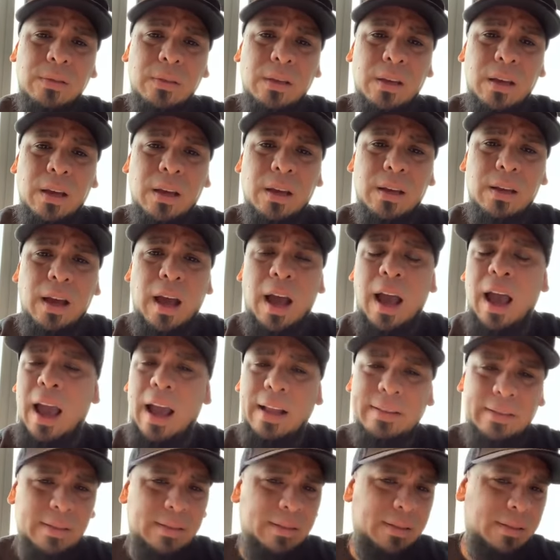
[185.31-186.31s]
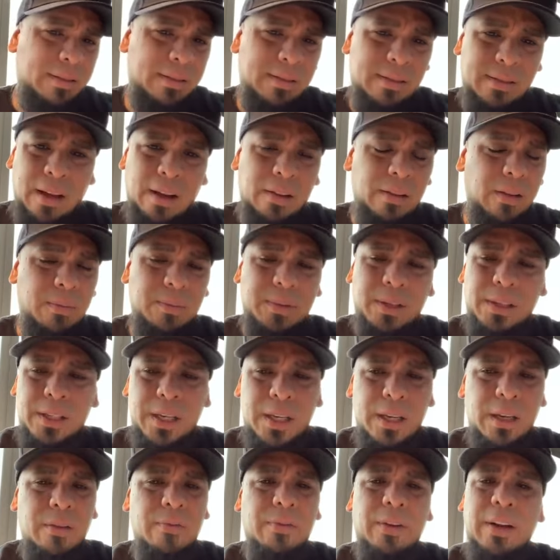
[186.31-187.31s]
And I had to tell them to
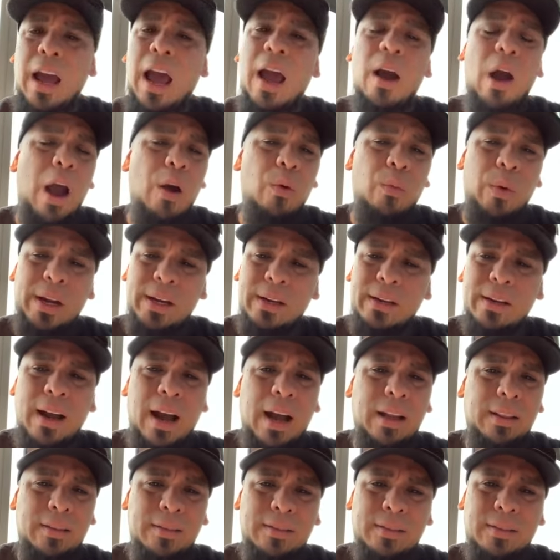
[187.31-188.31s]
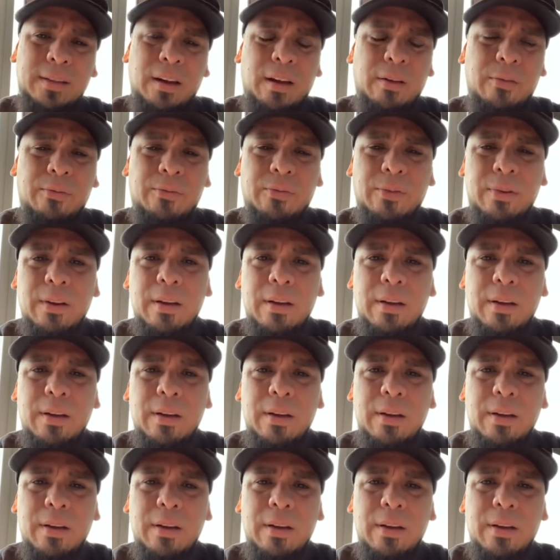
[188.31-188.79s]
leave, and I went and got the stuff.